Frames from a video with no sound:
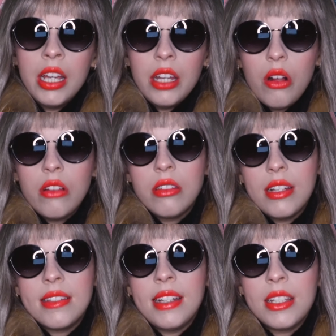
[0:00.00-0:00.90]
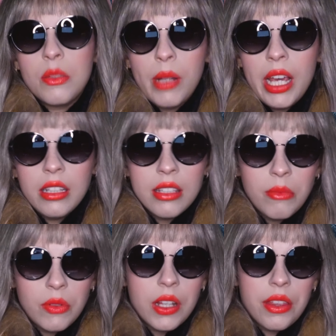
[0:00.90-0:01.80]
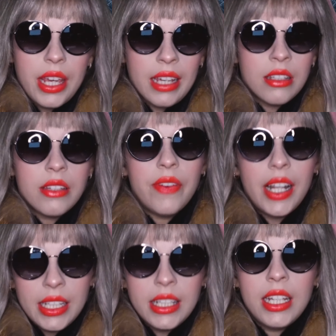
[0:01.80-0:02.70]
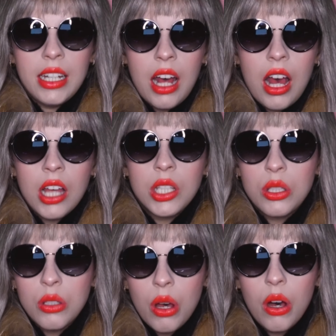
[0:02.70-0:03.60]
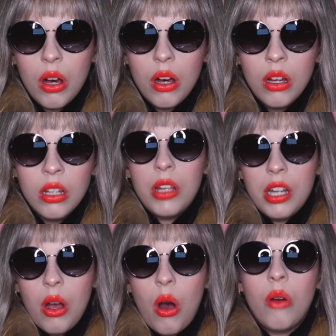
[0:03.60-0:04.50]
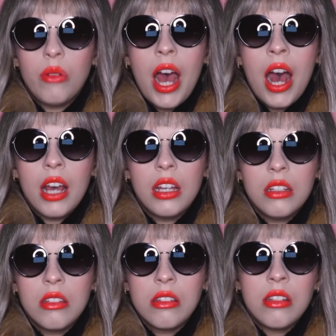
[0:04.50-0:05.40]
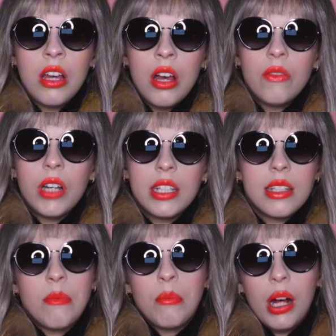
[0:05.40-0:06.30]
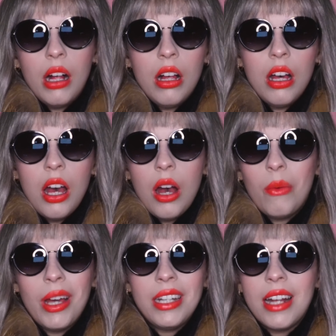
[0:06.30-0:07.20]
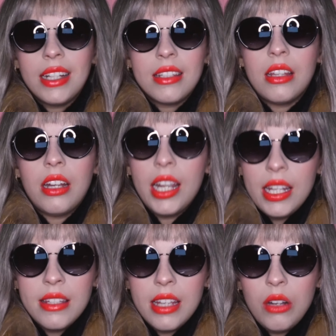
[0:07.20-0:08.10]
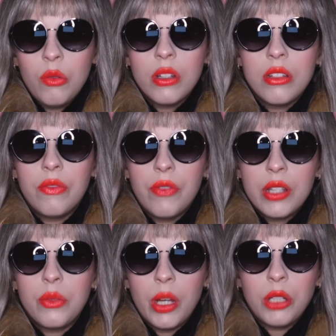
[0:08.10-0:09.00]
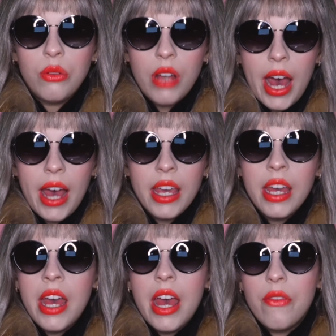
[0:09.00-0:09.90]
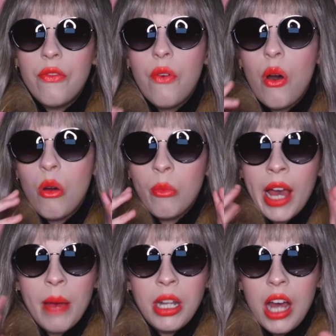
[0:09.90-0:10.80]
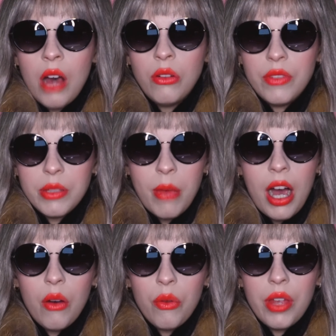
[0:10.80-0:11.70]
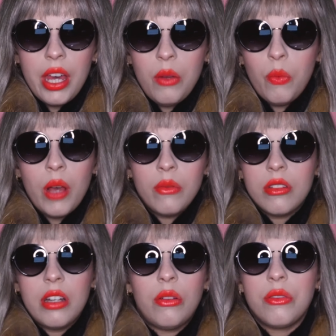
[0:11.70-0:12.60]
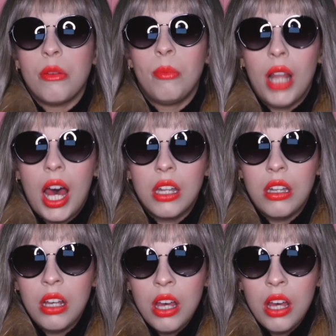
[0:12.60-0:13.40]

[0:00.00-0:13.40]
It also doesn't explain some of the things Valentina saw with her own eyes. For example, why did Alexander Krysin, who was the first one to die, have foam coming out of his mouth, and why was there also blood?